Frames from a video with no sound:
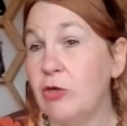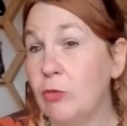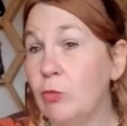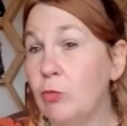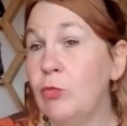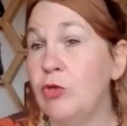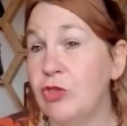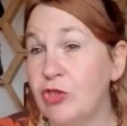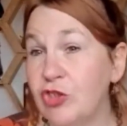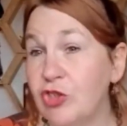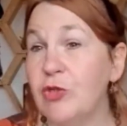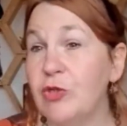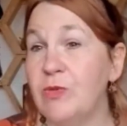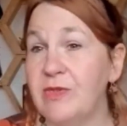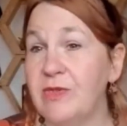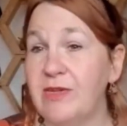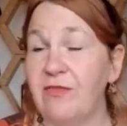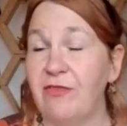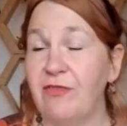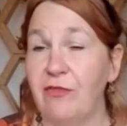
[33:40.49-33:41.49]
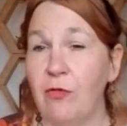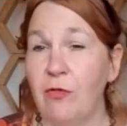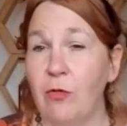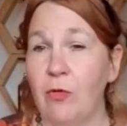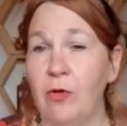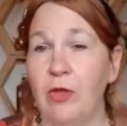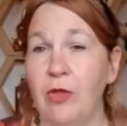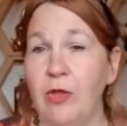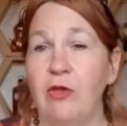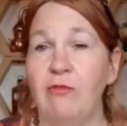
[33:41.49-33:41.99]
would choose it
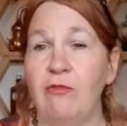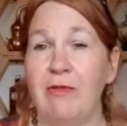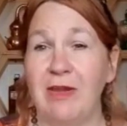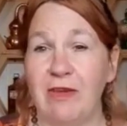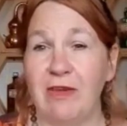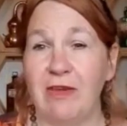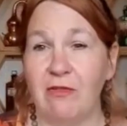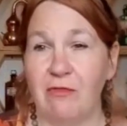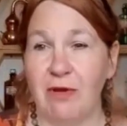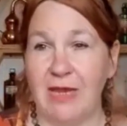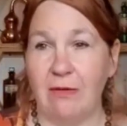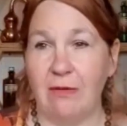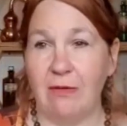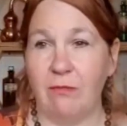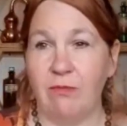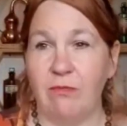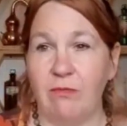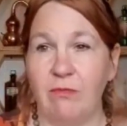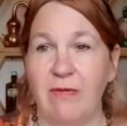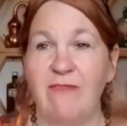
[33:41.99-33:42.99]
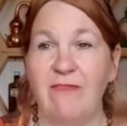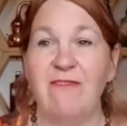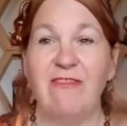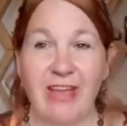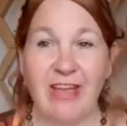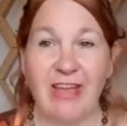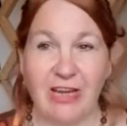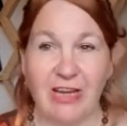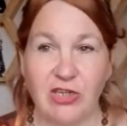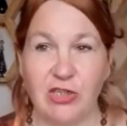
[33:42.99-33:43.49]
for urinary
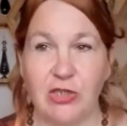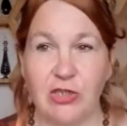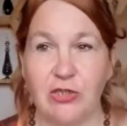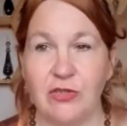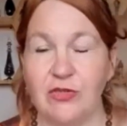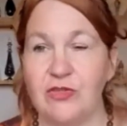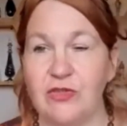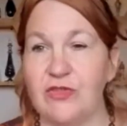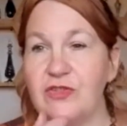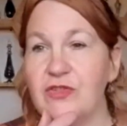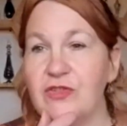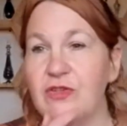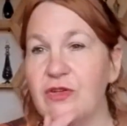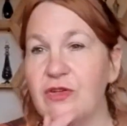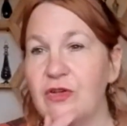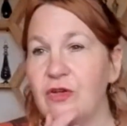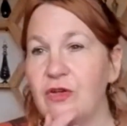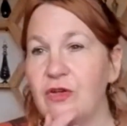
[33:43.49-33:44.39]
infections.